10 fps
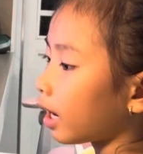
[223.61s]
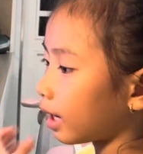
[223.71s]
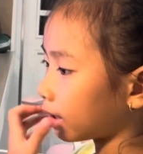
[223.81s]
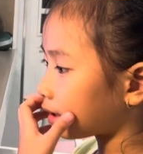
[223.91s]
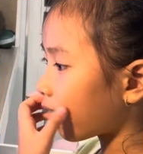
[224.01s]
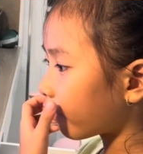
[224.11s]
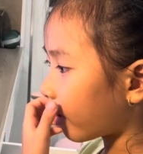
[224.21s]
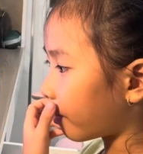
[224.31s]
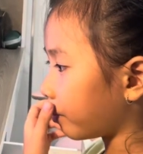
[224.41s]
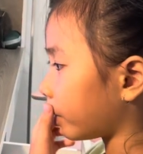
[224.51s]
In
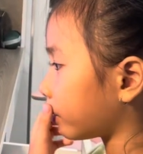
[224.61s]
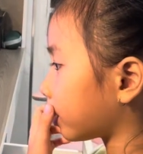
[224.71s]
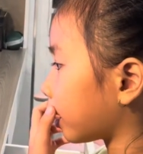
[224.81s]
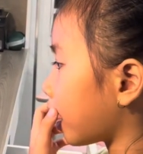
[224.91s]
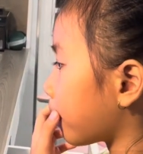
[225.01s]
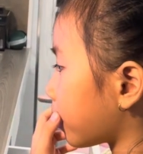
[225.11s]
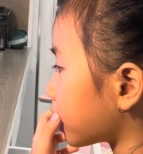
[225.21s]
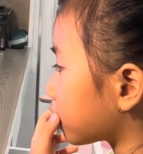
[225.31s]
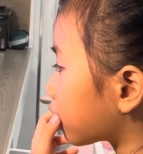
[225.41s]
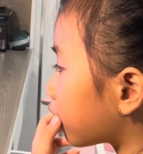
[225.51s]
South America and
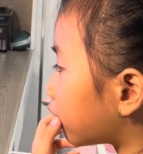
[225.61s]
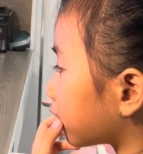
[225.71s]
Mexico,